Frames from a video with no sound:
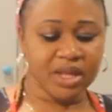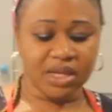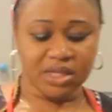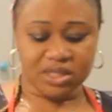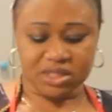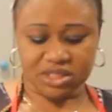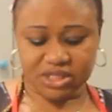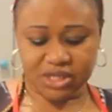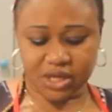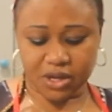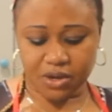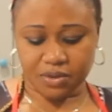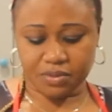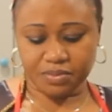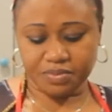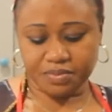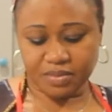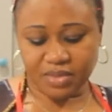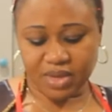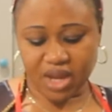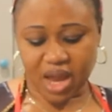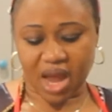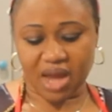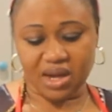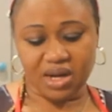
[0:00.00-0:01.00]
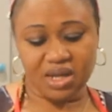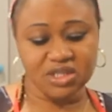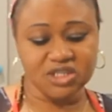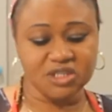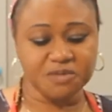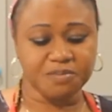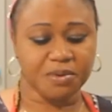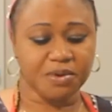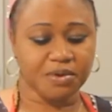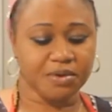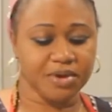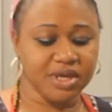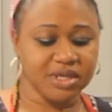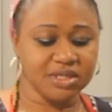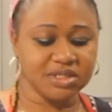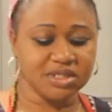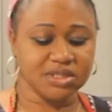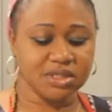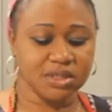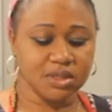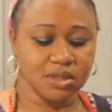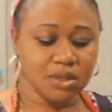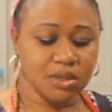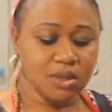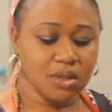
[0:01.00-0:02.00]
So at this
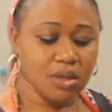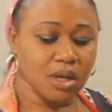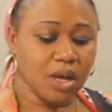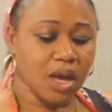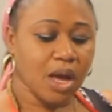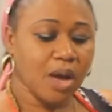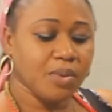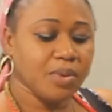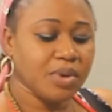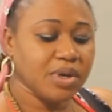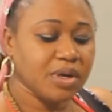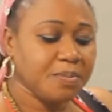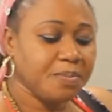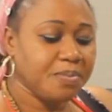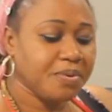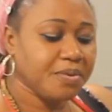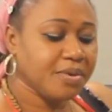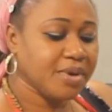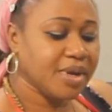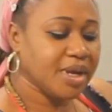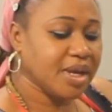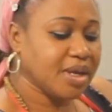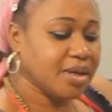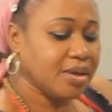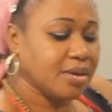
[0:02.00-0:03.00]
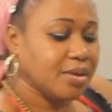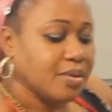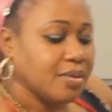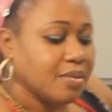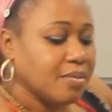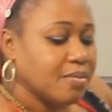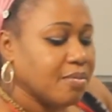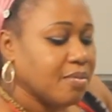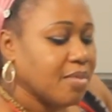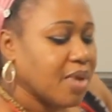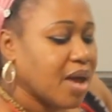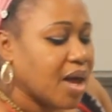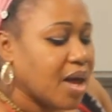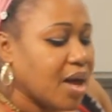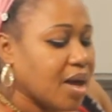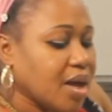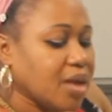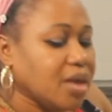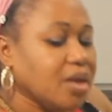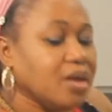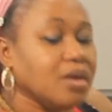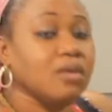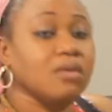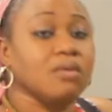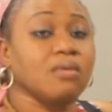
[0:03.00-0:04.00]
point, I want to put in
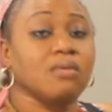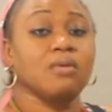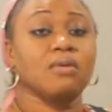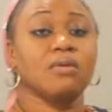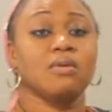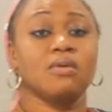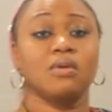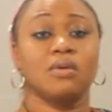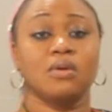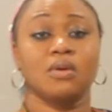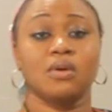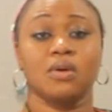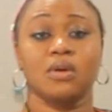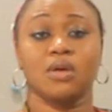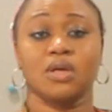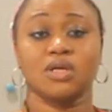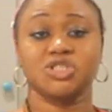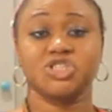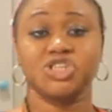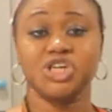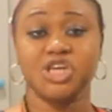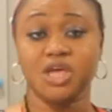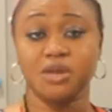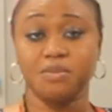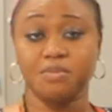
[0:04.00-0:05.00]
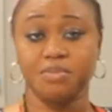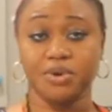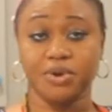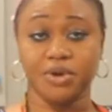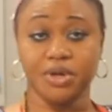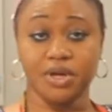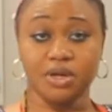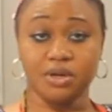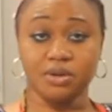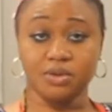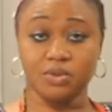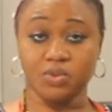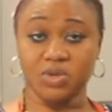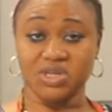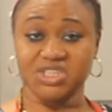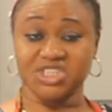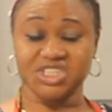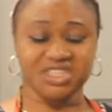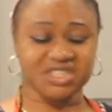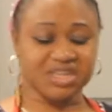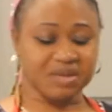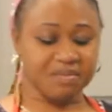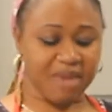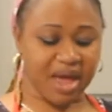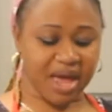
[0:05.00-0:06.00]
my chicken bouillon, which
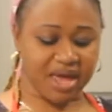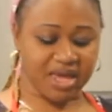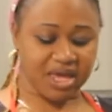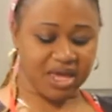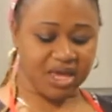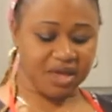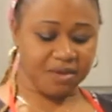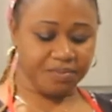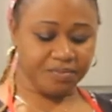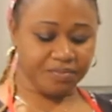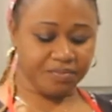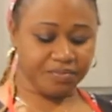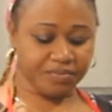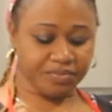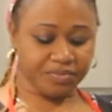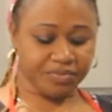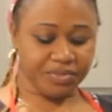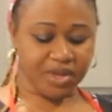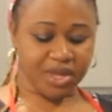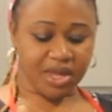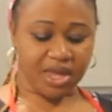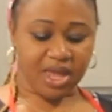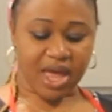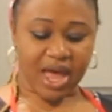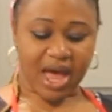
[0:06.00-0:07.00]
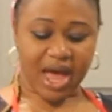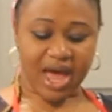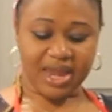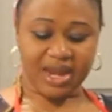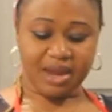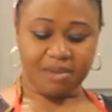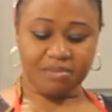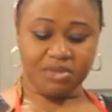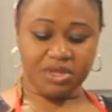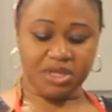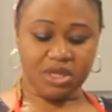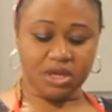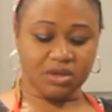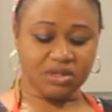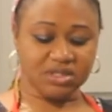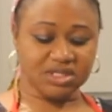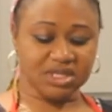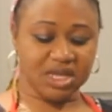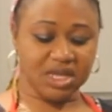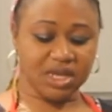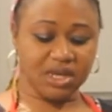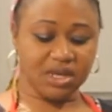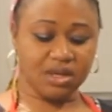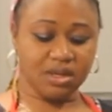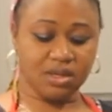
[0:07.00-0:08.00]
is the Maggi, and I'm
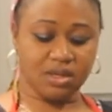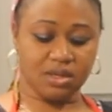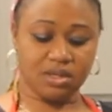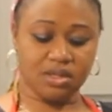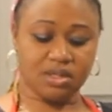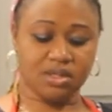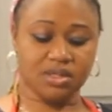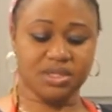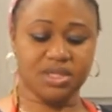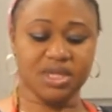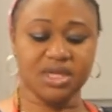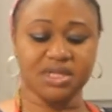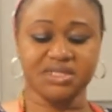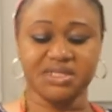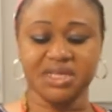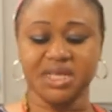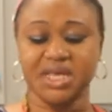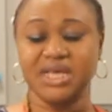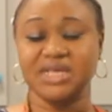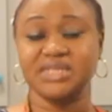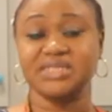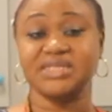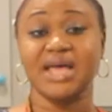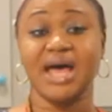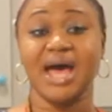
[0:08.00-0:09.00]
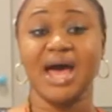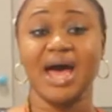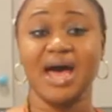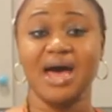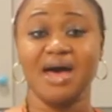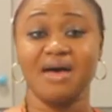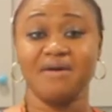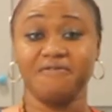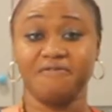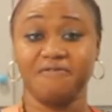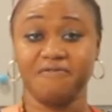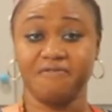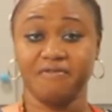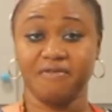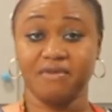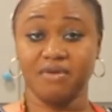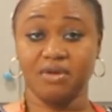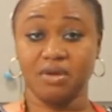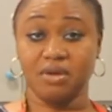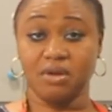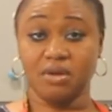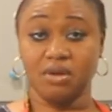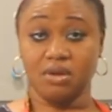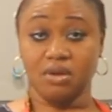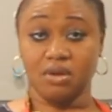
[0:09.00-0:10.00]
using, this is half
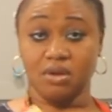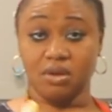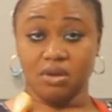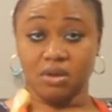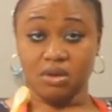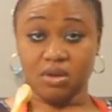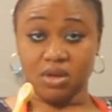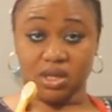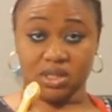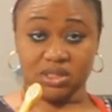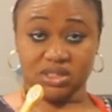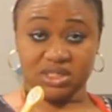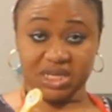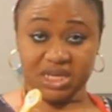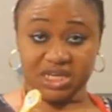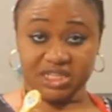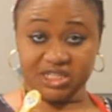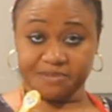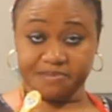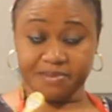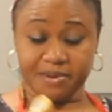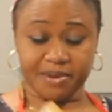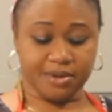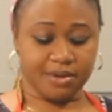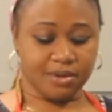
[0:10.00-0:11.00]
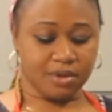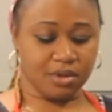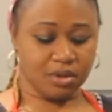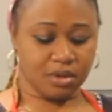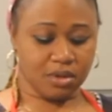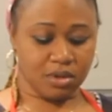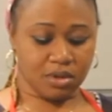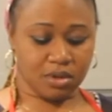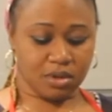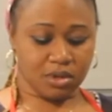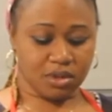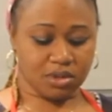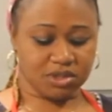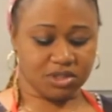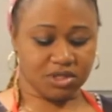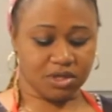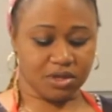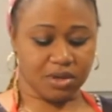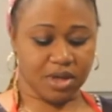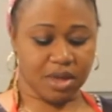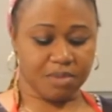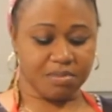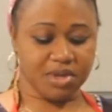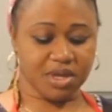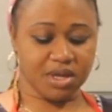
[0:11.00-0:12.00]
teaspoon.
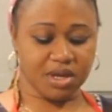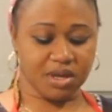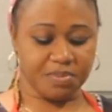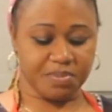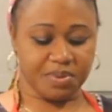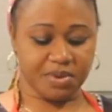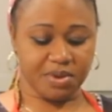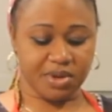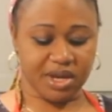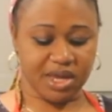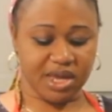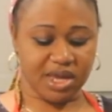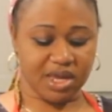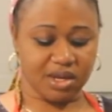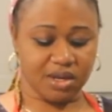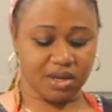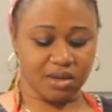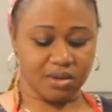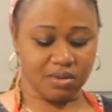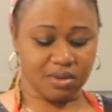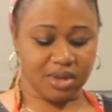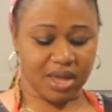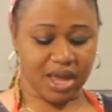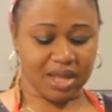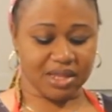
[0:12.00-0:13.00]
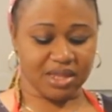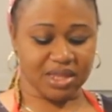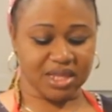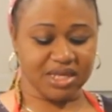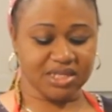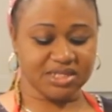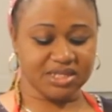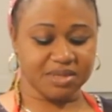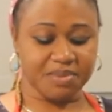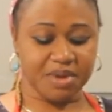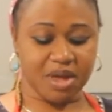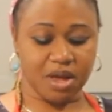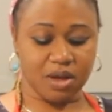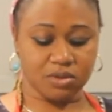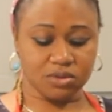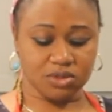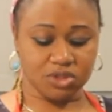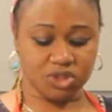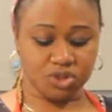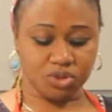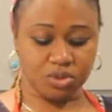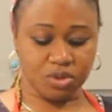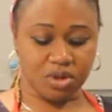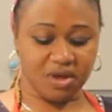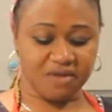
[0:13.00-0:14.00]
So I'm gonna put in at least about
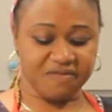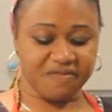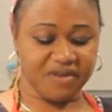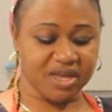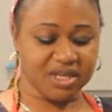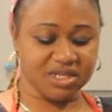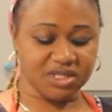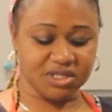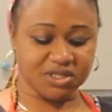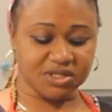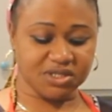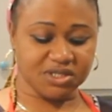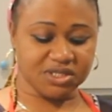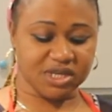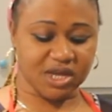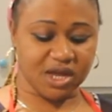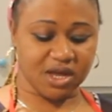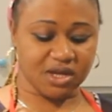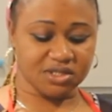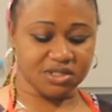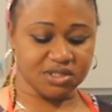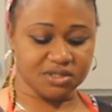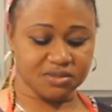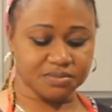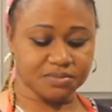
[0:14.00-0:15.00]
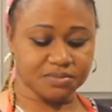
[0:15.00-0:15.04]
2 of it to start.